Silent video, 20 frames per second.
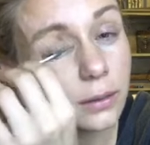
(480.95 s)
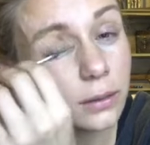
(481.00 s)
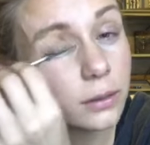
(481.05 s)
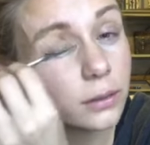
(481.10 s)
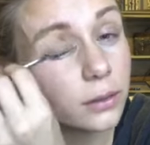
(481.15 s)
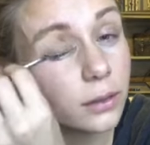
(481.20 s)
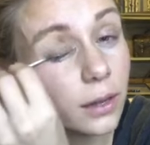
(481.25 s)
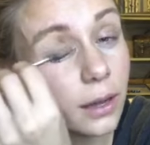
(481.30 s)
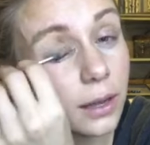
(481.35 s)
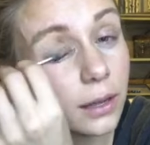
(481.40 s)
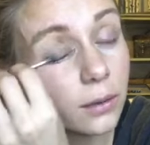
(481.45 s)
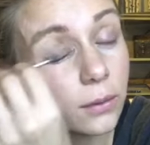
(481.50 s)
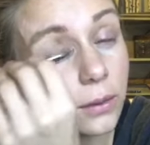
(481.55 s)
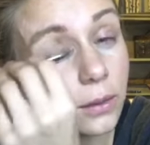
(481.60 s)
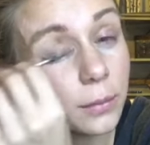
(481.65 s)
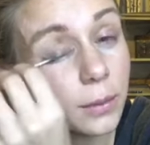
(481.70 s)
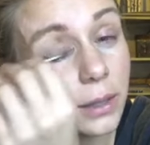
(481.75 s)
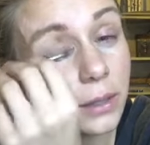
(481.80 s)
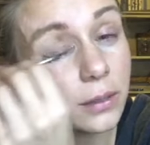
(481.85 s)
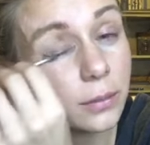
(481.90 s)
try
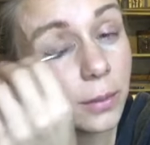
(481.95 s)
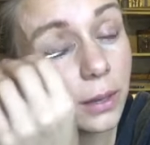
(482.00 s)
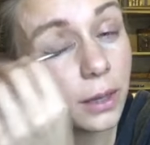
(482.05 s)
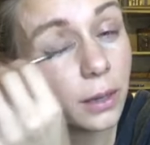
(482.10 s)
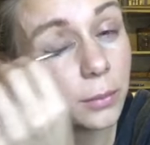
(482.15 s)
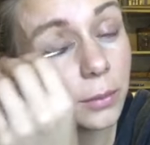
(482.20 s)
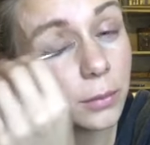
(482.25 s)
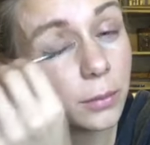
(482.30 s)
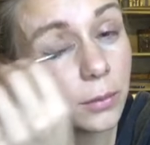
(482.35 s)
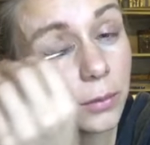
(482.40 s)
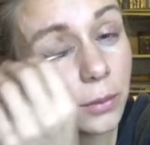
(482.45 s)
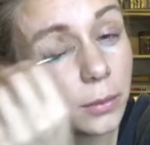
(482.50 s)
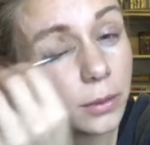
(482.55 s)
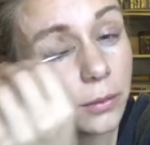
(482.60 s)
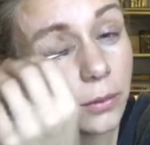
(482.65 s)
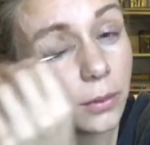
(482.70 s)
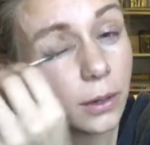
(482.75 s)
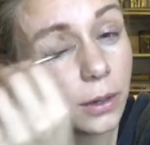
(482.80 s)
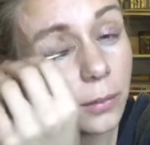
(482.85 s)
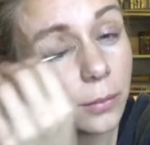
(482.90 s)
oil-based makeup remover
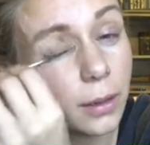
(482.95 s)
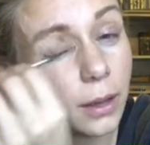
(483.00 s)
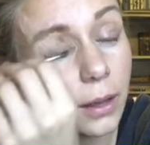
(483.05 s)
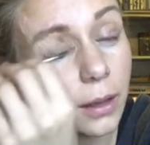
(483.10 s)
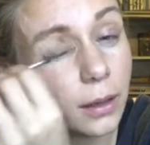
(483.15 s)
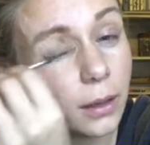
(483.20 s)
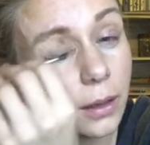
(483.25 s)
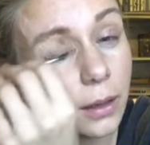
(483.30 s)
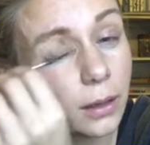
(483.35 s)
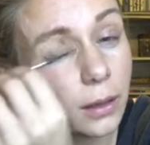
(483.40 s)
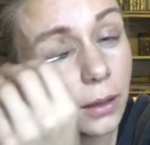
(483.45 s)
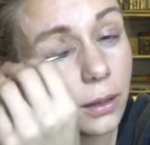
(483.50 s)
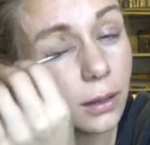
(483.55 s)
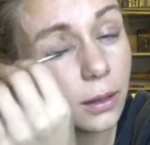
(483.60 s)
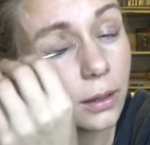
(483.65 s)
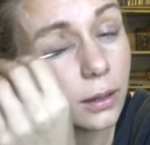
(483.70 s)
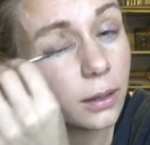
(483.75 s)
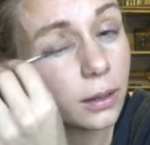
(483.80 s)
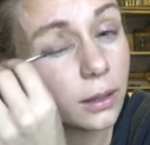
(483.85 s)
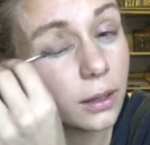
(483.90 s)
before, but
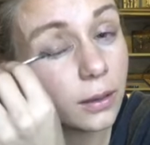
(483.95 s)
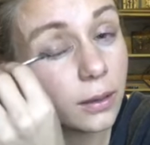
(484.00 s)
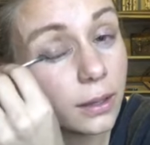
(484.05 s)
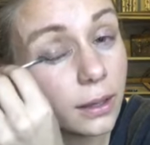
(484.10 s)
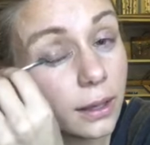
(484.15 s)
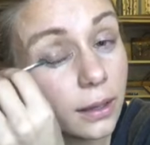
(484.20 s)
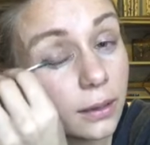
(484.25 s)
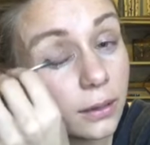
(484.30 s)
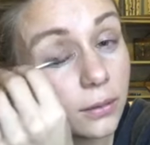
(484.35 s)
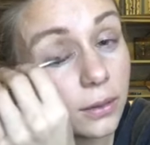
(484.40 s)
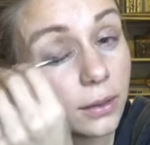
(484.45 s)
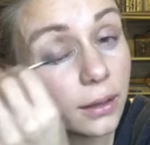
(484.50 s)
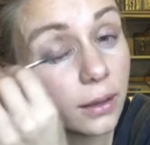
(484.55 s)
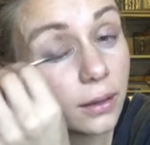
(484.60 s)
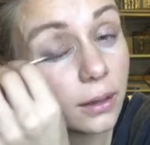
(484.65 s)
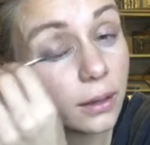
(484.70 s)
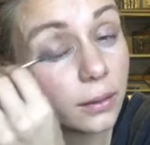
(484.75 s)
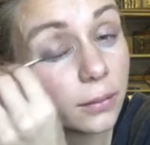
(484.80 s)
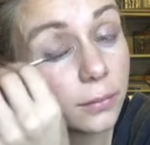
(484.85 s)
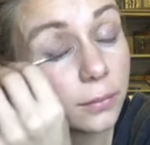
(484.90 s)
now I can't live without
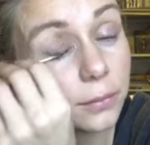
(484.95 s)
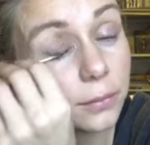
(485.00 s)
it.